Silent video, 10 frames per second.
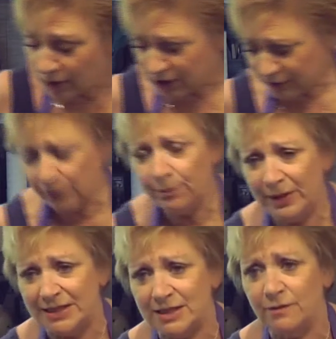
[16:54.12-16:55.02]
different
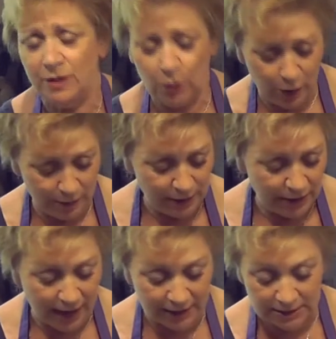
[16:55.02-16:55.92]
bits of
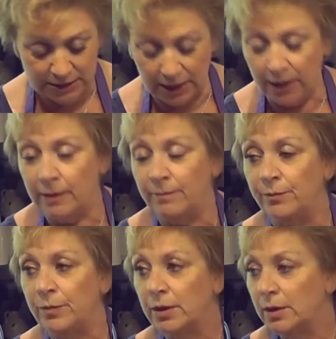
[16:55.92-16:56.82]
equipment
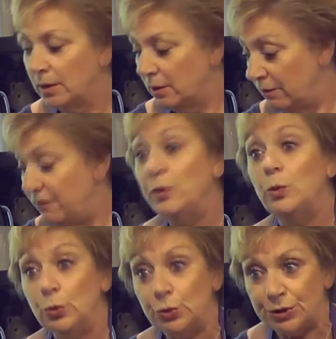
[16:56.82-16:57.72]
and
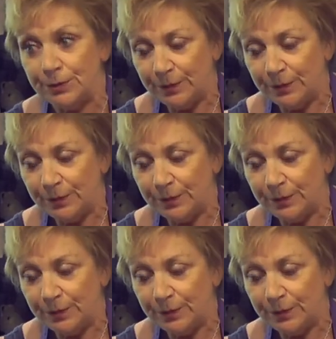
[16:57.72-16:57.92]
food.